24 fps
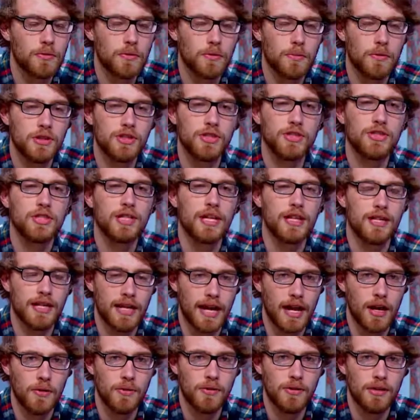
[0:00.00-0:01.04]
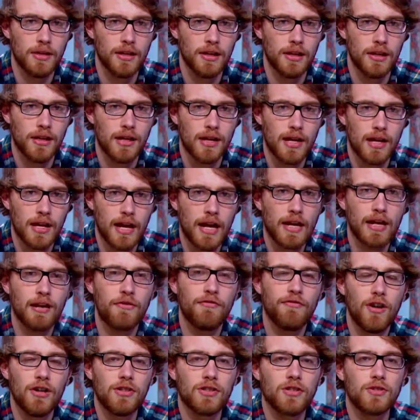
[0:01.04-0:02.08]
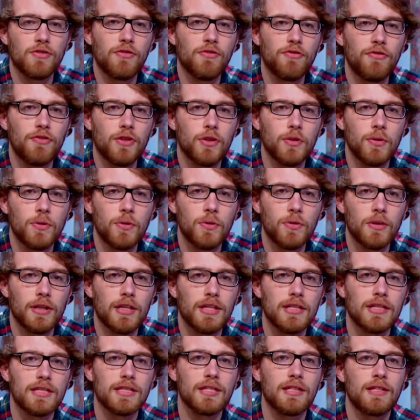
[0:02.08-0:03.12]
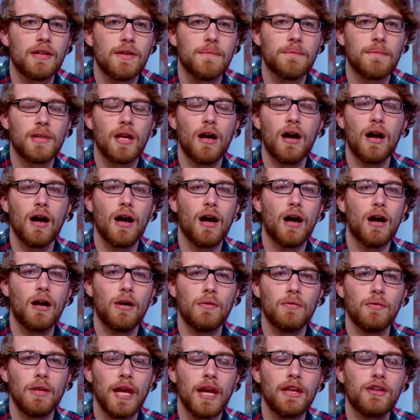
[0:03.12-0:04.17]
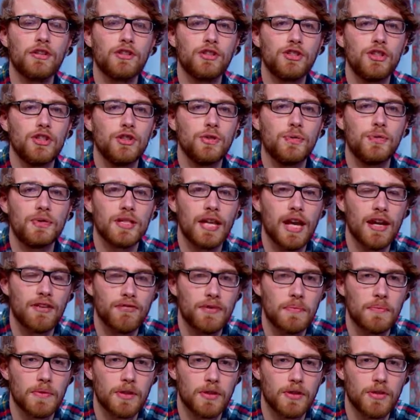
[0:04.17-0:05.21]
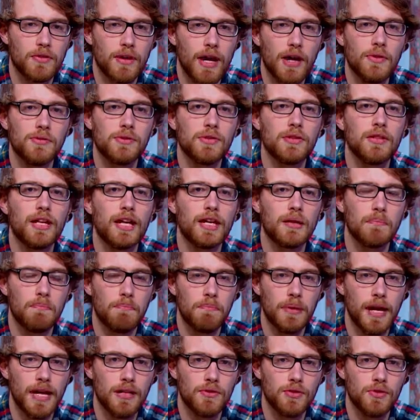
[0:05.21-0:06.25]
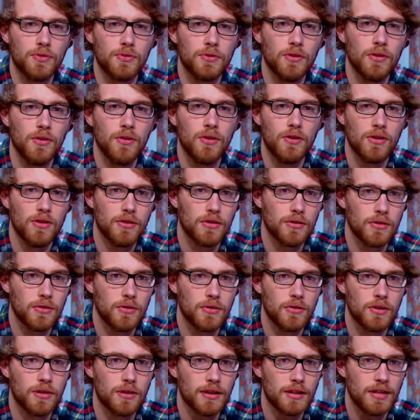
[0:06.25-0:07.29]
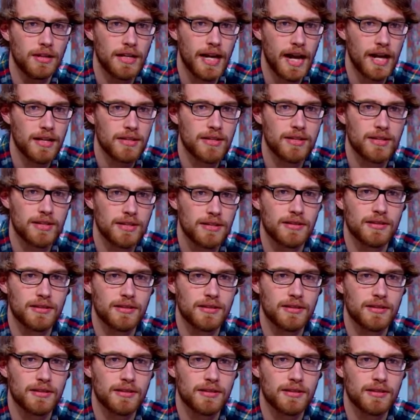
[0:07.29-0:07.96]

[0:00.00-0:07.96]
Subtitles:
which is a noun, and a fossil fuel is energy you take from the ground, like petrol or gas.